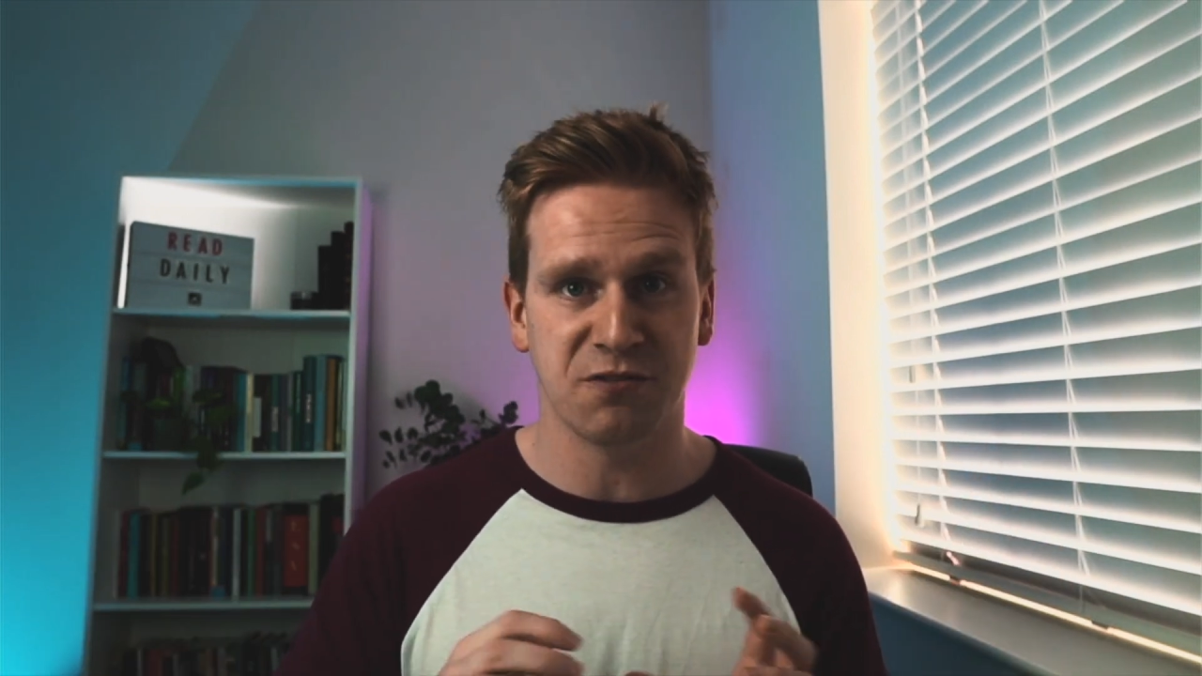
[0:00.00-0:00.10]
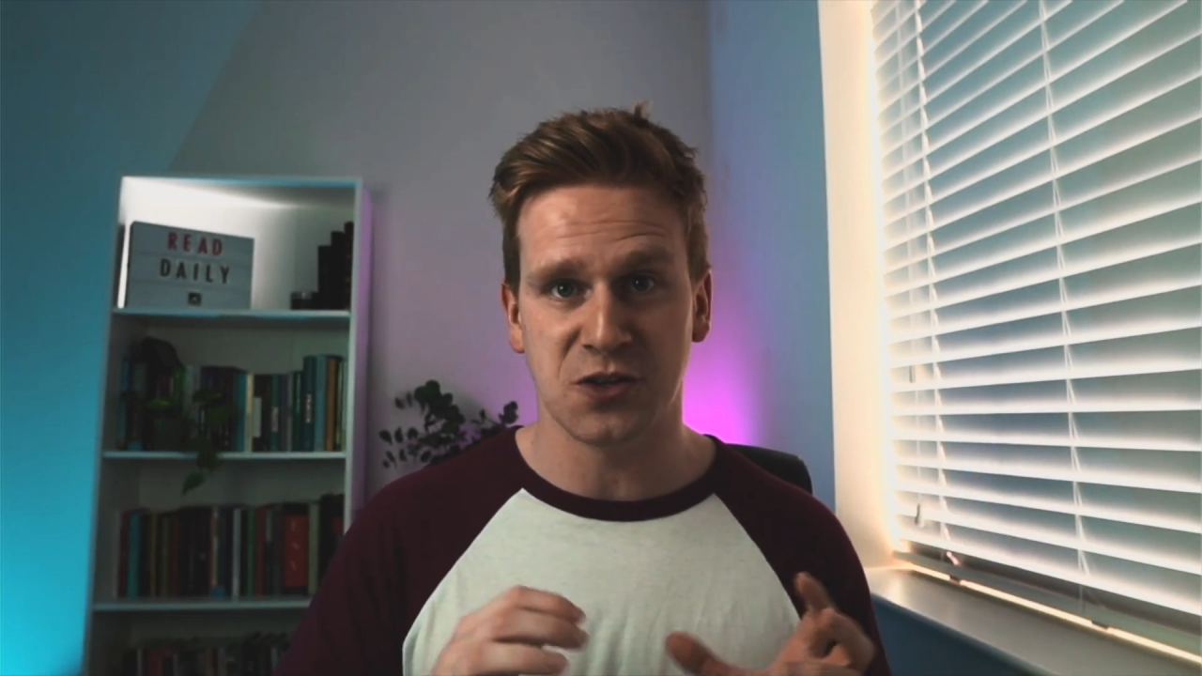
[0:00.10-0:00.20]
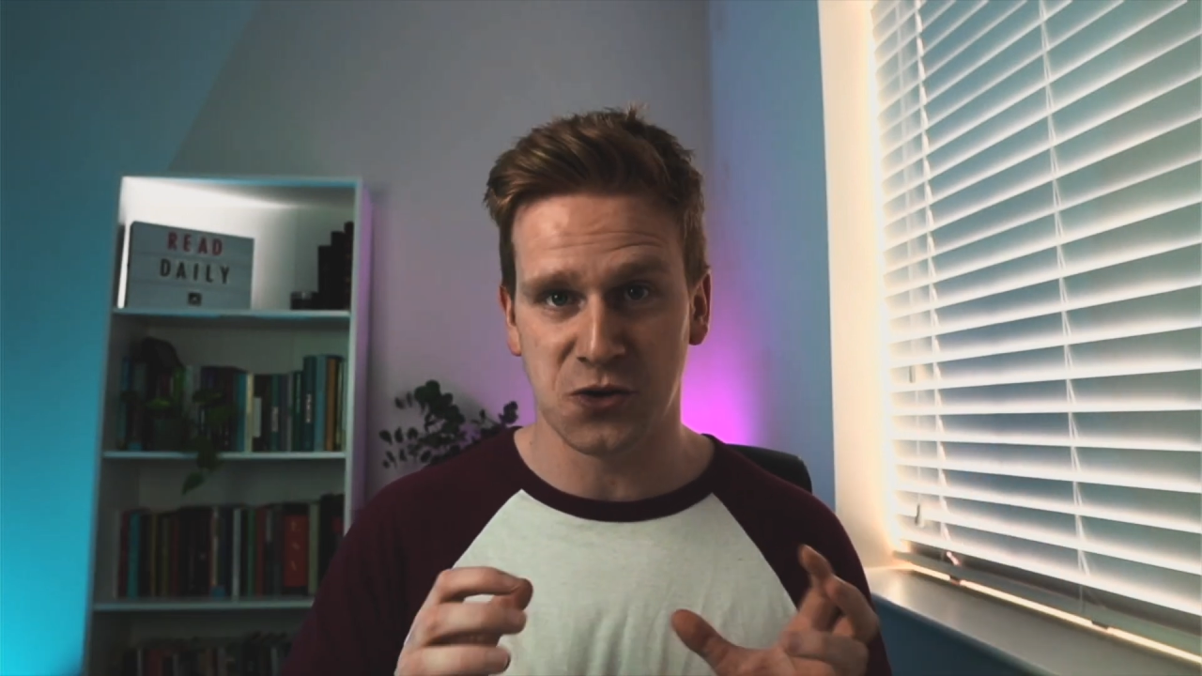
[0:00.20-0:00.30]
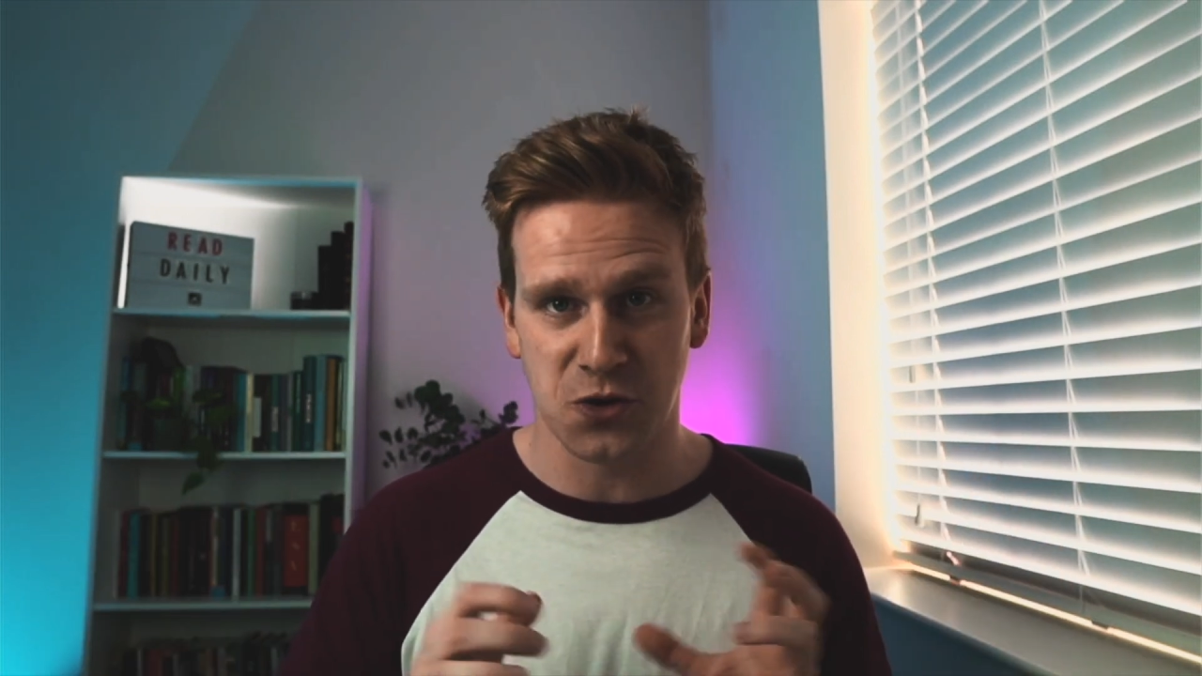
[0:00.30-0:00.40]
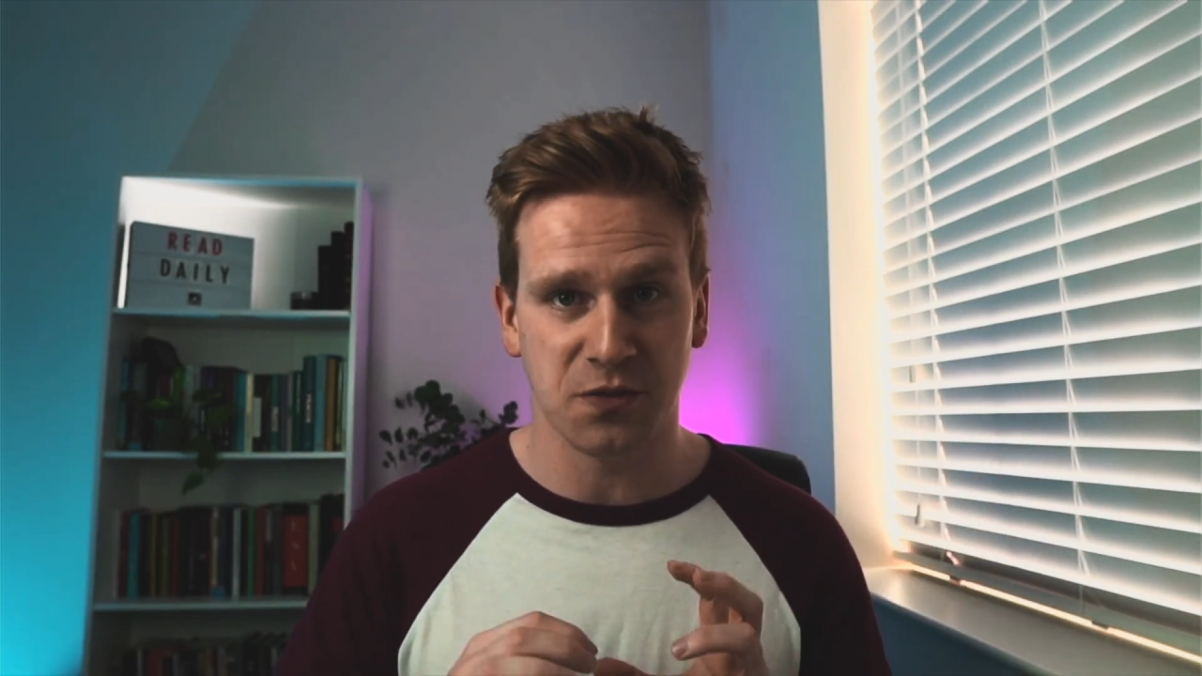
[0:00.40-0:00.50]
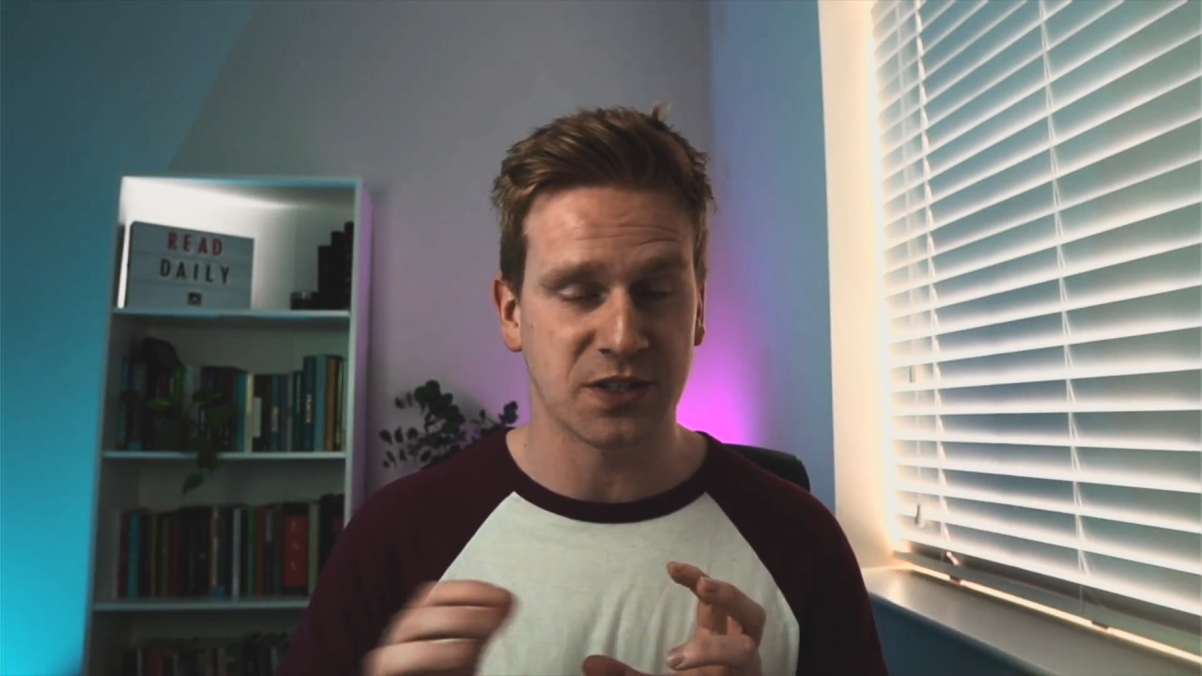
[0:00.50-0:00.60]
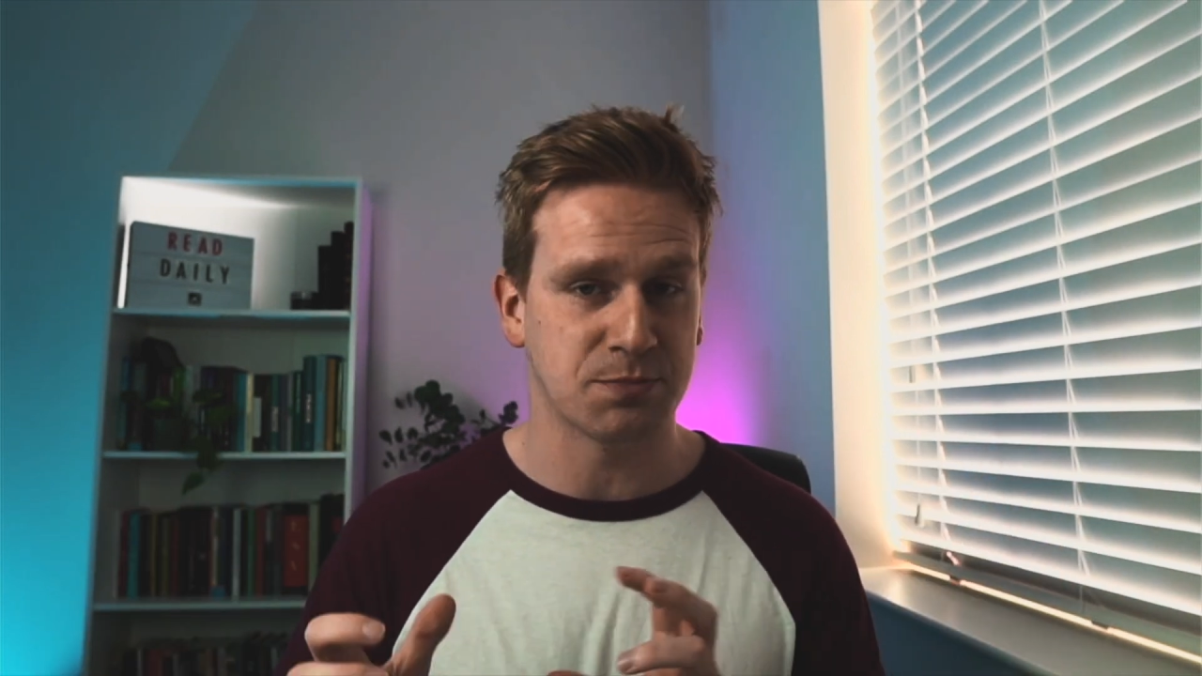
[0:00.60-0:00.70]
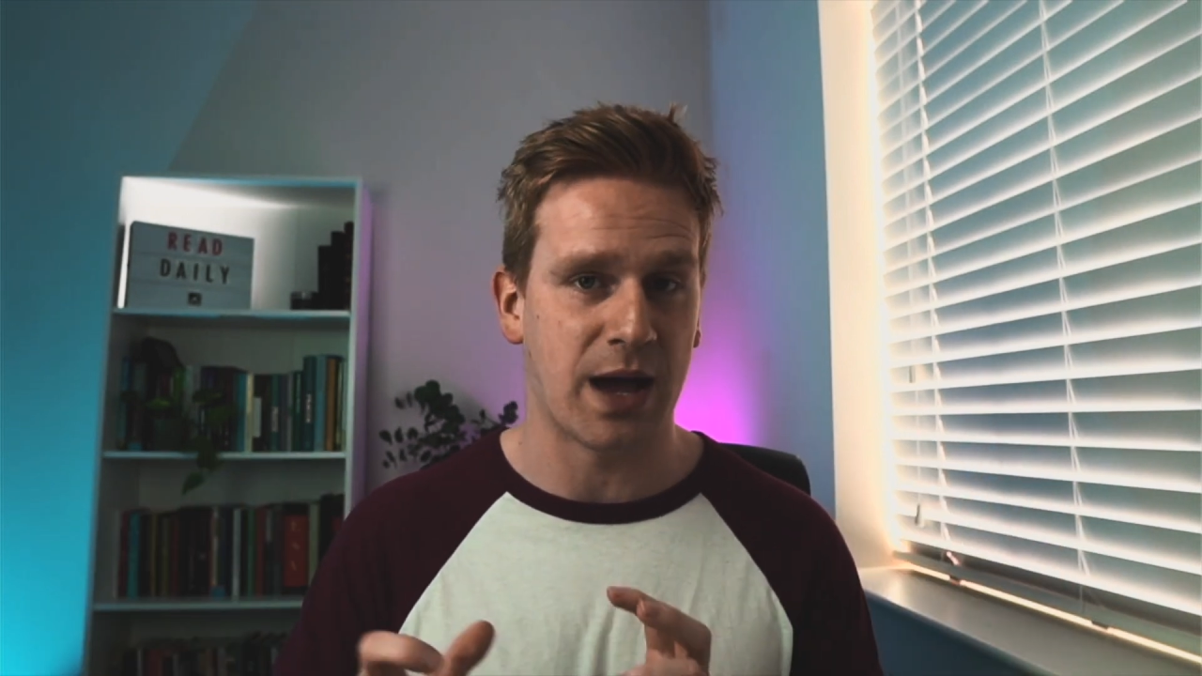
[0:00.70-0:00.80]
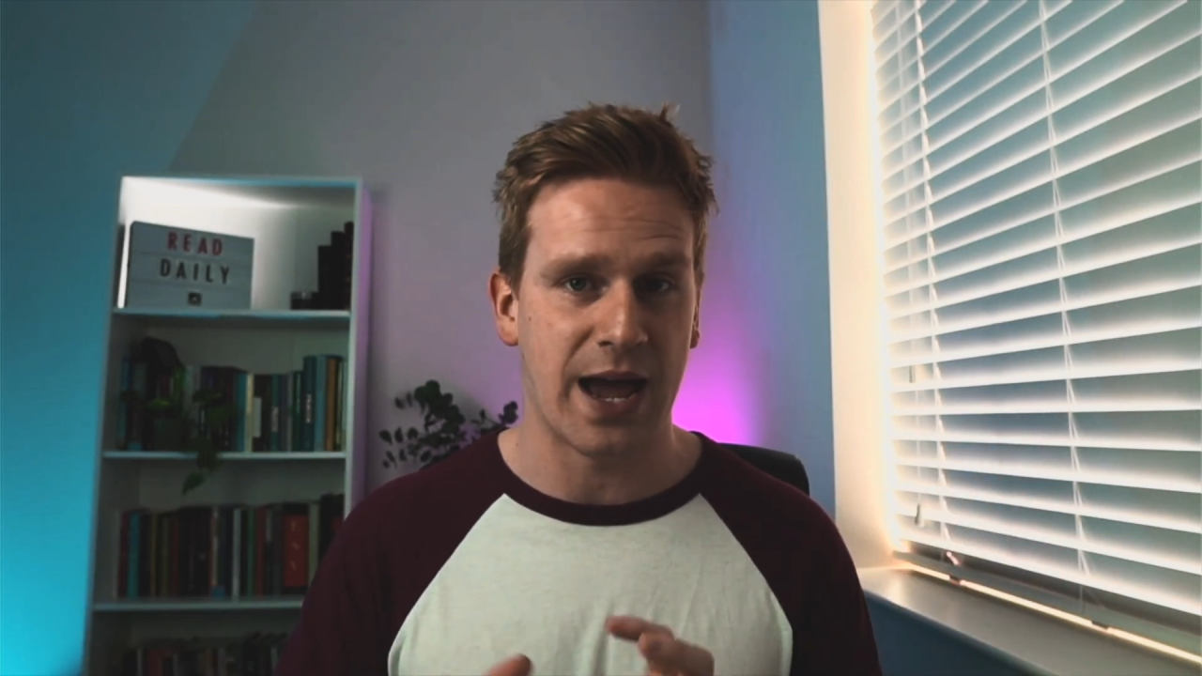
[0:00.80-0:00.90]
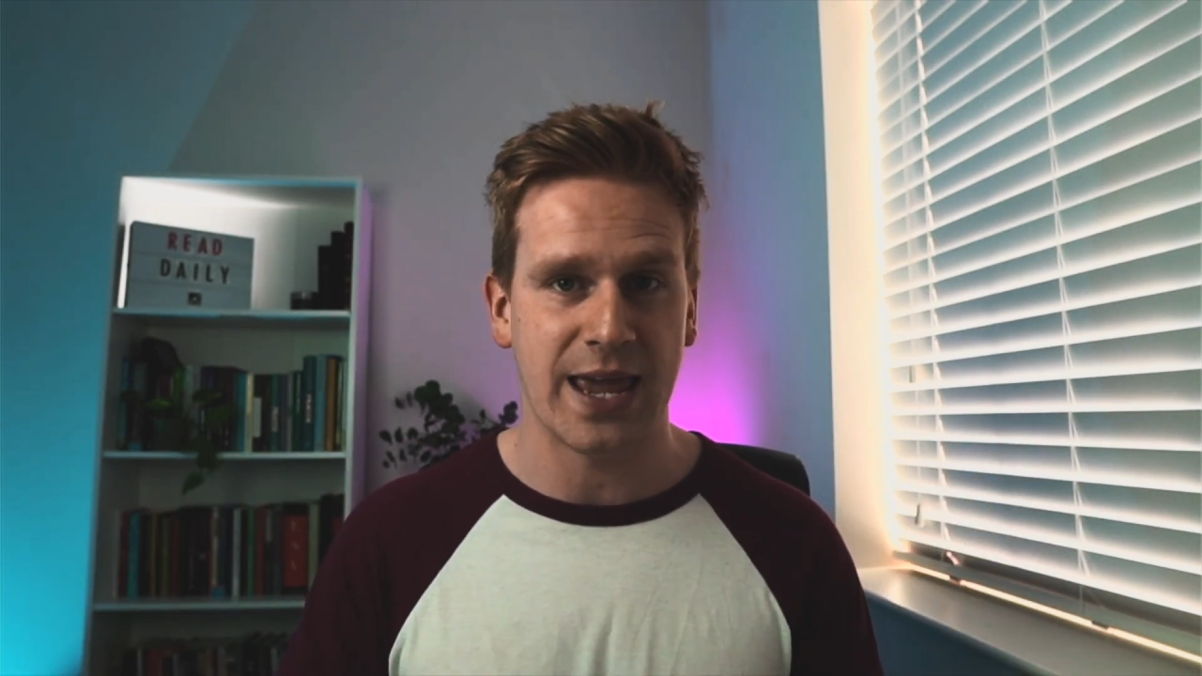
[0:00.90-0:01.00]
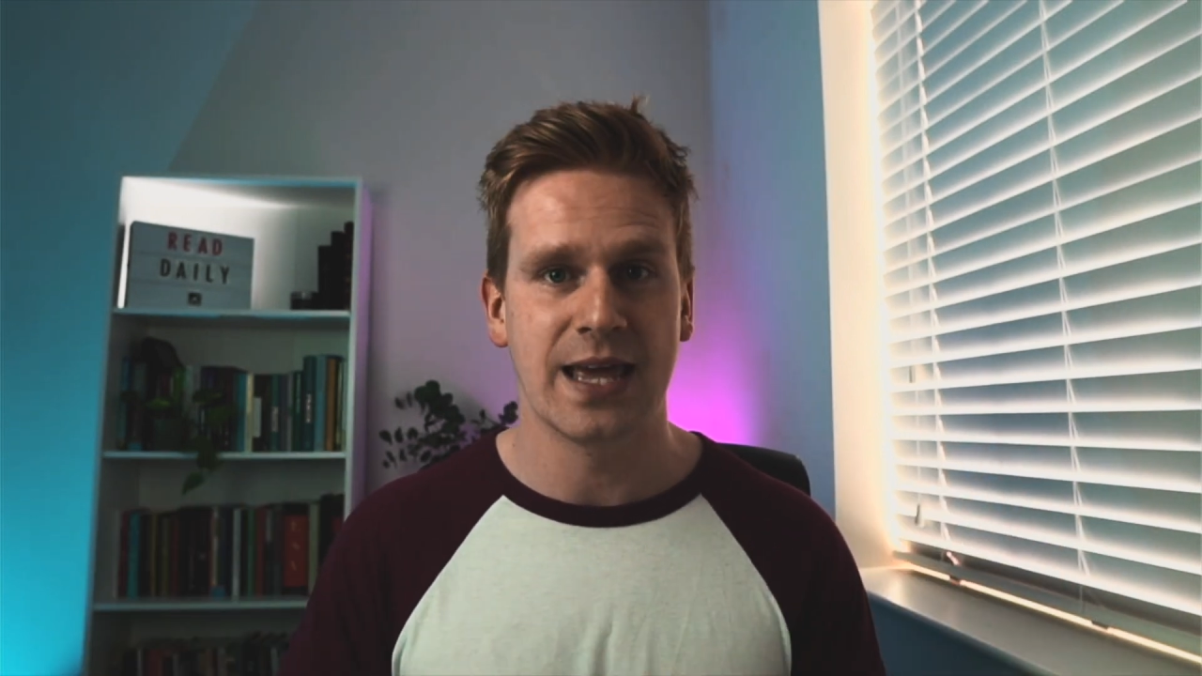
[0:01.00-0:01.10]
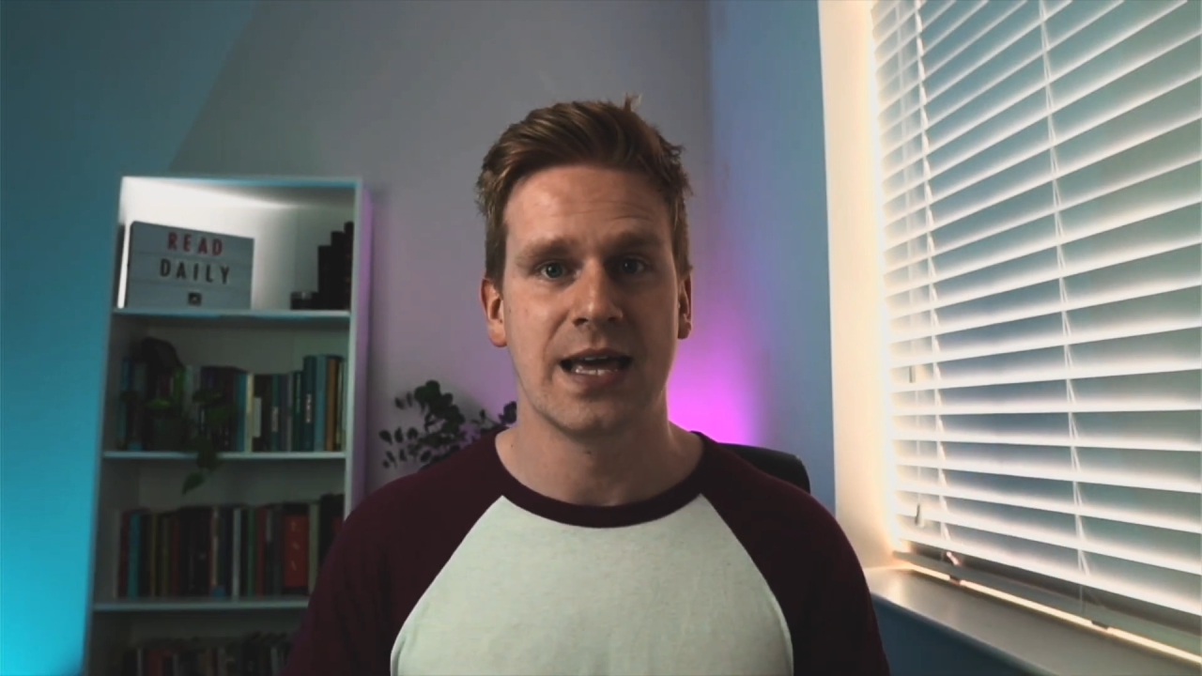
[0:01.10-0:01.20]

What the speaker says: that you're not the spy,